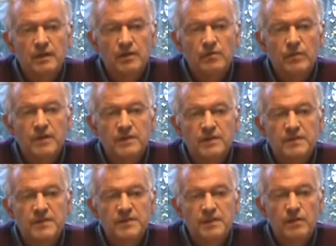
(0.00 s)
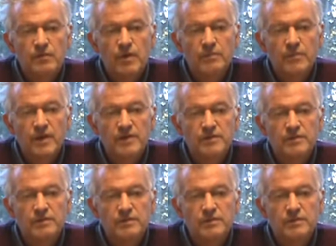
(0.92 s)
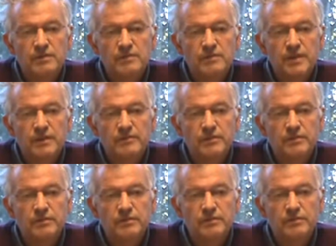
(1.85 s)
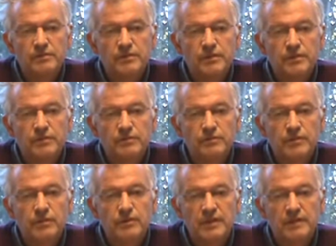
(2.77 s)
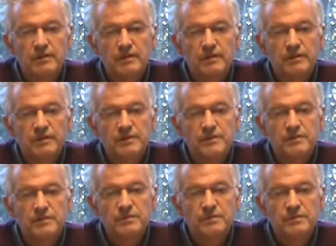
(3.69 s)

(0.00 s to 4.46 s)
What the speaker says: one of the things that I want my students to be able to do early on is to